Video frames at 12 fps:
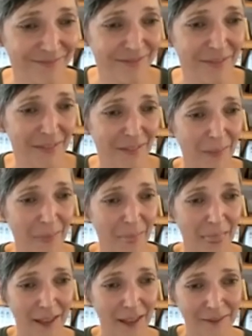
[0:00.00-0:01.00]

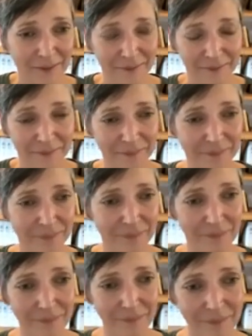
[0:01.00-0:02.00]

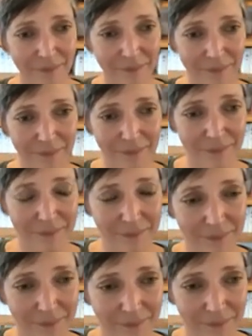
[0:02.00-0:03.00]

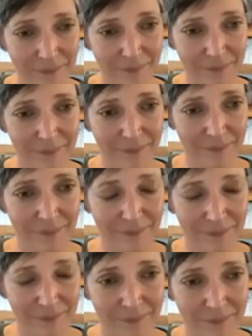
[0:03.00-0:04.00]

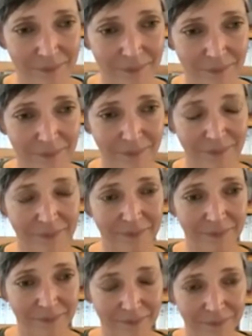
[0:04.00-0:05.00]

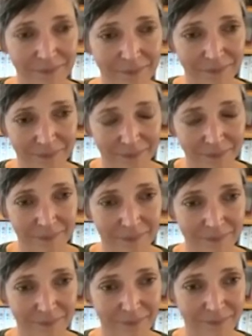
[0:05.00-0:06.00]

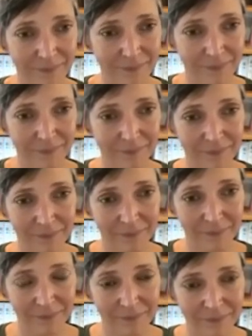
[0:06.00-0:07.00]

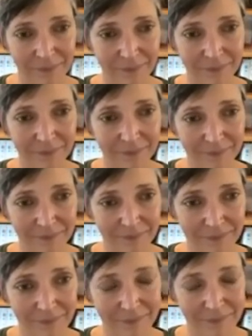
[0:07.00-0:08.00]
This person isn't speaking.